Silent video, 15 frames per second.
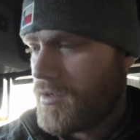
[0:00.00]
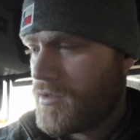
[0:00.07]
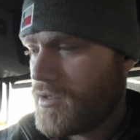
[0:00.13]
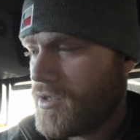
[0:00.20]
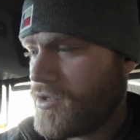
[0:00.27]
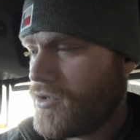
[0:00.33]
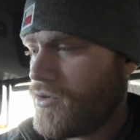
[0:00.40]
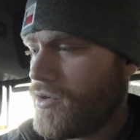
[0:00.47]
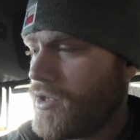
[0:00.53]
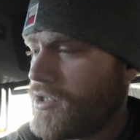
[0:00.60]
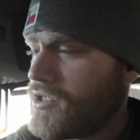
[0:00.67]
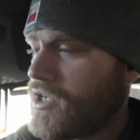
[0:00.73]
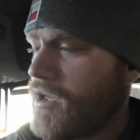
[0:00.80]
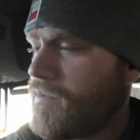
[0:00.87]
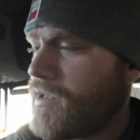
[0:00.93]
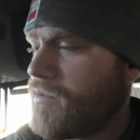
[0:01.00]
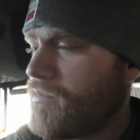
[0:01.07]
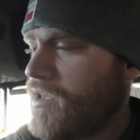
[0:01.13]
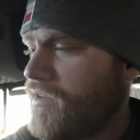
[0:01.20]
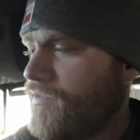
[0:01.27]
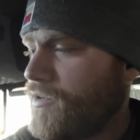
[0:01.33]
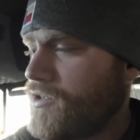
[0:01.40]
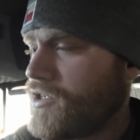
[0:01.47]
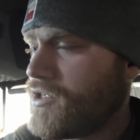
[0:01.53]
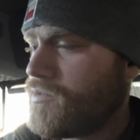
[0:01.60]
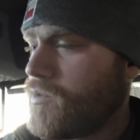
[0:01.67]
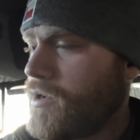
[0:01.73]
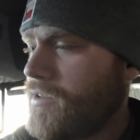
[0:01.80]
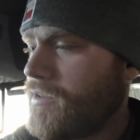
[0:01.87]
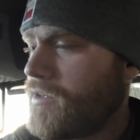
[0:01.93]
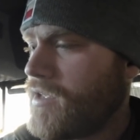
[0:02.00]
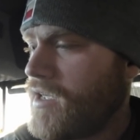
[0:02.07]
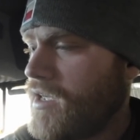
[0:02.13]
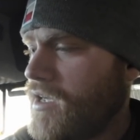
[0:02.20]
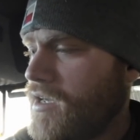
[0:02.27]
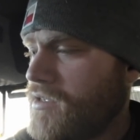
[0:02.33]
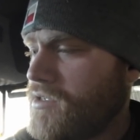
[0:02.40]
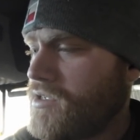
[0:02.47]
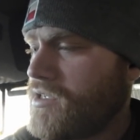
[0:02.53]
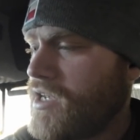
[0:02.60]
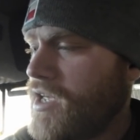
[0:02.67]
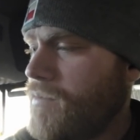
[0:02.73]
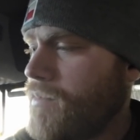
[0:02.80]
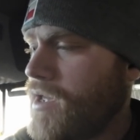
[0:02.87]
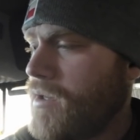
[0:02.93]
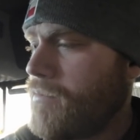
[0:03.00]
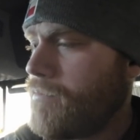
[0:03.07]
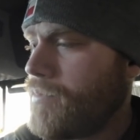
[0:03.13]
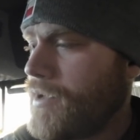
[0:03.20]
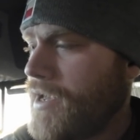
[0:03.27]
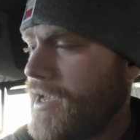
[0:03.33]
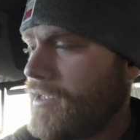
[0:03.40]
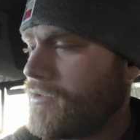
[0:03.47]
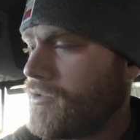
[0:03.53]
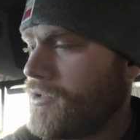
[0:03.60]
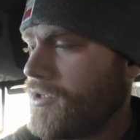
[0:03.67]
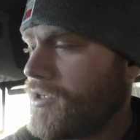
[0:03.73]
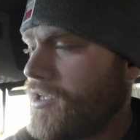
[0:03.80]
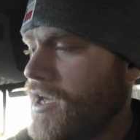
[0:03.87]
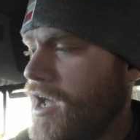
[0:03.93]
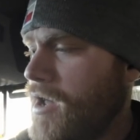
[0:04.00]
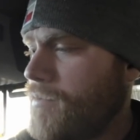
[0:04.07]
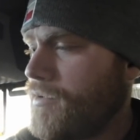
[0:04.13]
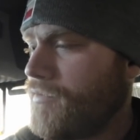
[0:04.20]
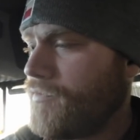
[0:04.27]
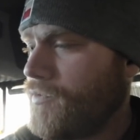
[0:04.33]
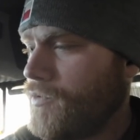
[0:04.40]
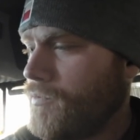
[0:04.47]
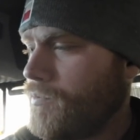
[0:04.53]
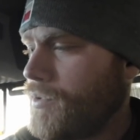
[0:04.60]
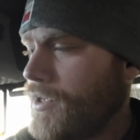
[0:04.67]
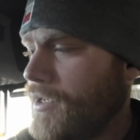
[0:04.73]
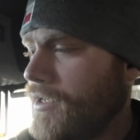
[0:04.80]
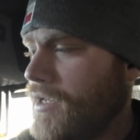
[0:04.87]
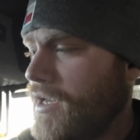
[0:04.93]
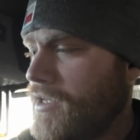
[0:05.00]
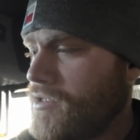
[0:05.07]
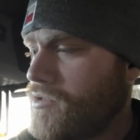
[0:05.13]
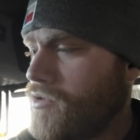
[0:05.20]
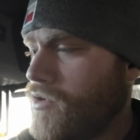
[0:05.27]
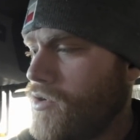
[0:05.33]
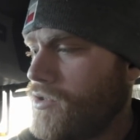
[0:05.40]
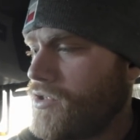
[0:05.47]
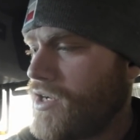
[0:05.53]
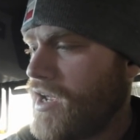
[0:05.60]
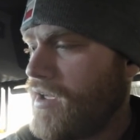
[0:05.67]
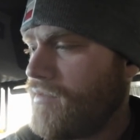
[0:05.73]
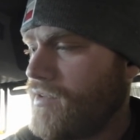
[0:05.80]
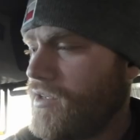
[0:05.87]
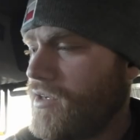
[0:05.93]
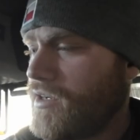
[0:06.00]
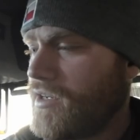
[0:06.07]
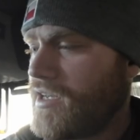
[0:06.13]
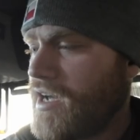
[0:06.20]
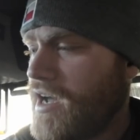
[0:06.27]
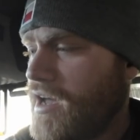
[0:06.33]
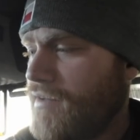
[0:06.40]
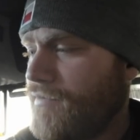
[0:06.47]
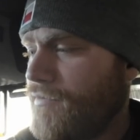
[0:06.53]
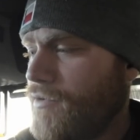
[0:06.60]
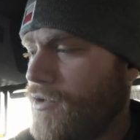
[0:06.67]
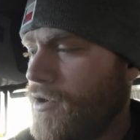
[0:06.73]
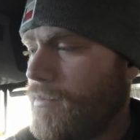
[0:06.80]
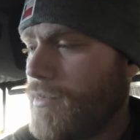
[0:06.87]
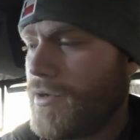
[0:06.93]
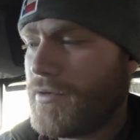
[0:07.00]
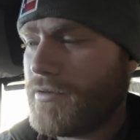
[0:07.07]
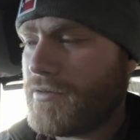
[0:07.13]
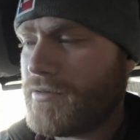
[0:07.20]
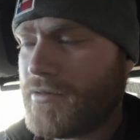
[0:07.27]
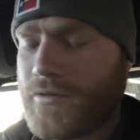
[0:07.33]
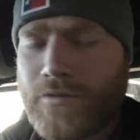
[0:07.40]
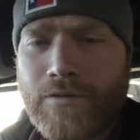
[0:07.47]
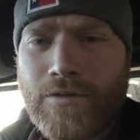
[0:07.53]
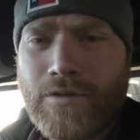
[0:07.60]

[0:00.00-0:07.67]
Did you know that skipping meat for just one day has the same impact on your carbon footprint as not driving your car for a month?